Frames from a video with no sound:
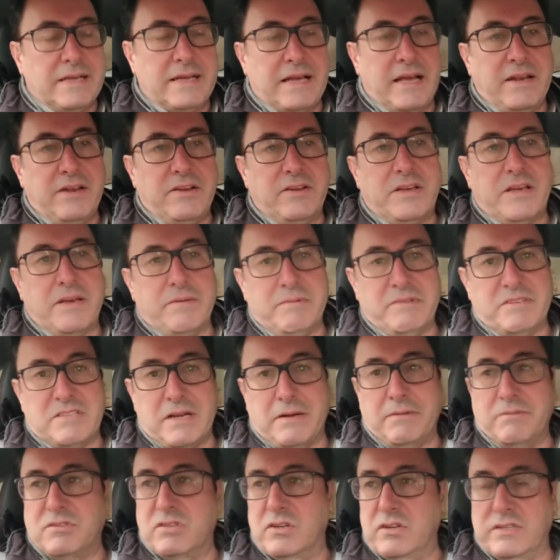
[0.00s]
can you give me
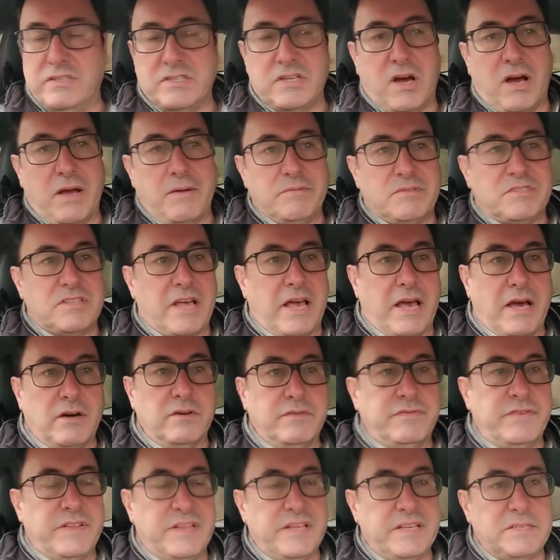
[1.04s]
some sort of time
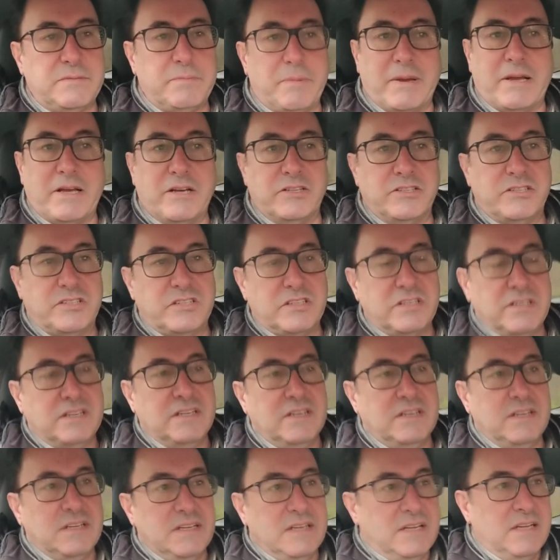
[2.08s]
scale for this? Because
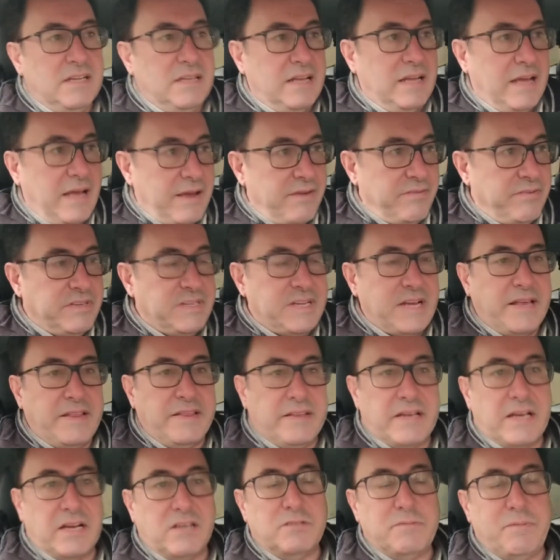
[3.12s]
every day
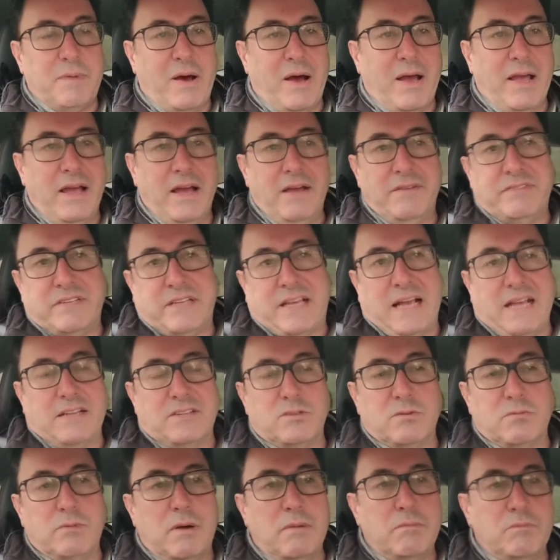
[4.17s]
that goes by I have to
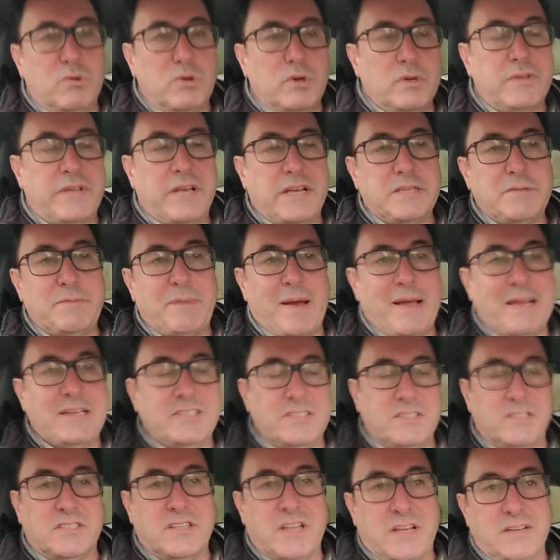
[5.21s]
cancel one more day's
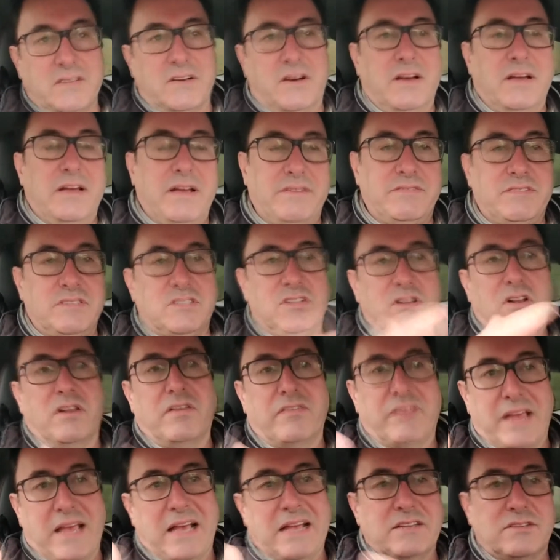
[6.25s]
patients, don't I? I have to sort
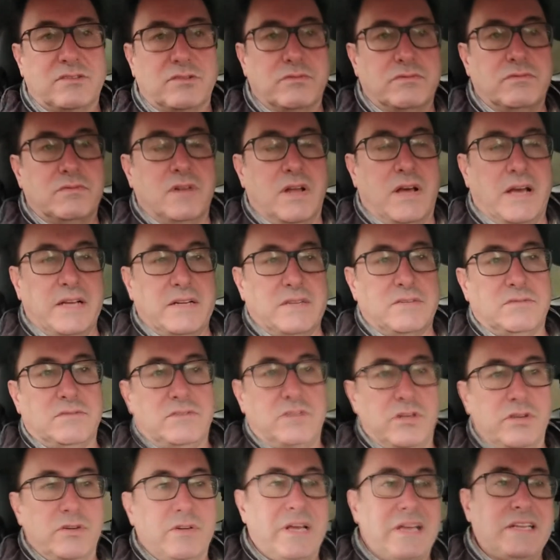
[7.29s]
of cancel like
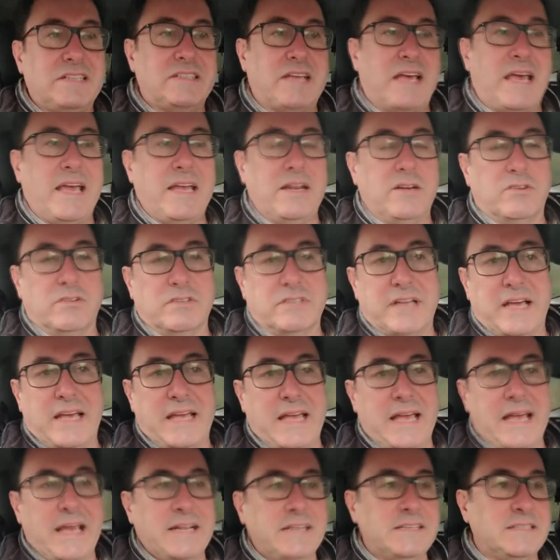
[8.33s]
2 days ahead or a
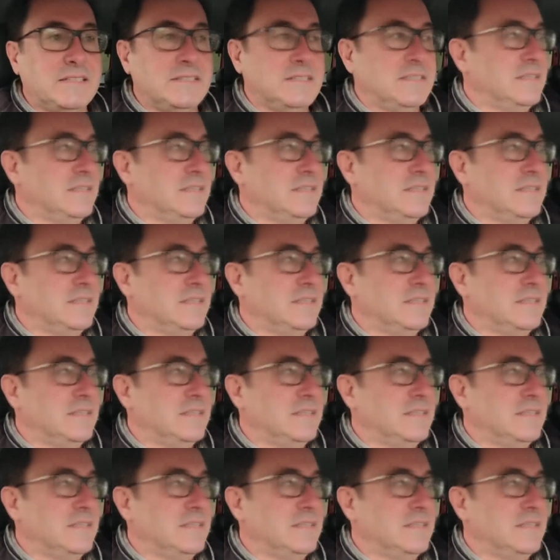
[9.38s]
day ahead,